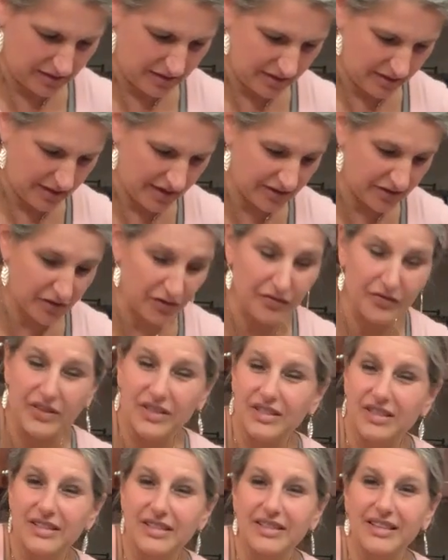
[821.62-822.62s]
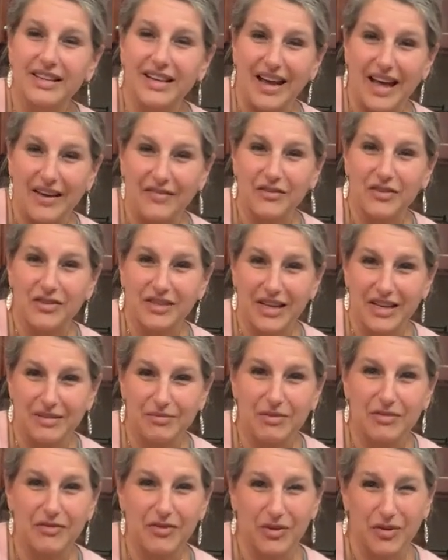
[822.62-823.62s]
Okay, so if this isn't an
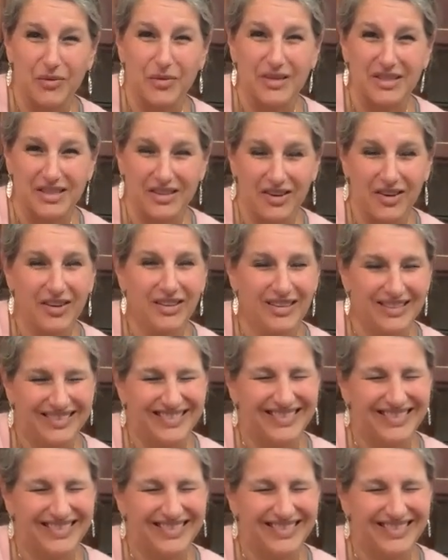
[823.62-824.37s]
advertisement for Cuisinart,